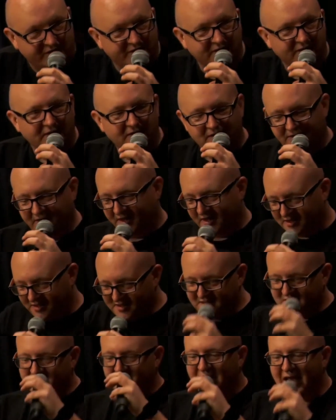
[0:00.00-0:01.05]
that gets
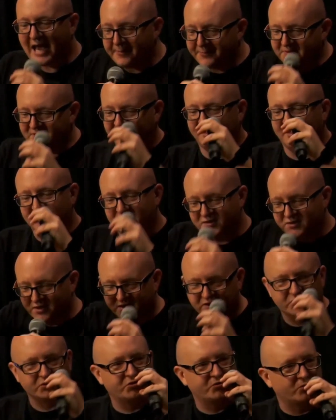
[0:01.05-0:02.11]
slapped against the
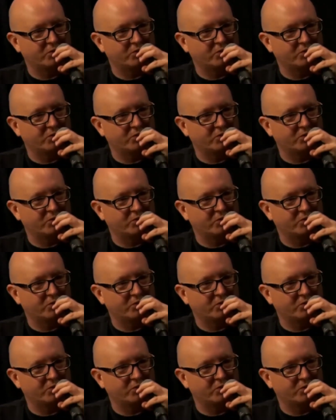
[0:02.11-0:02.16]
controller.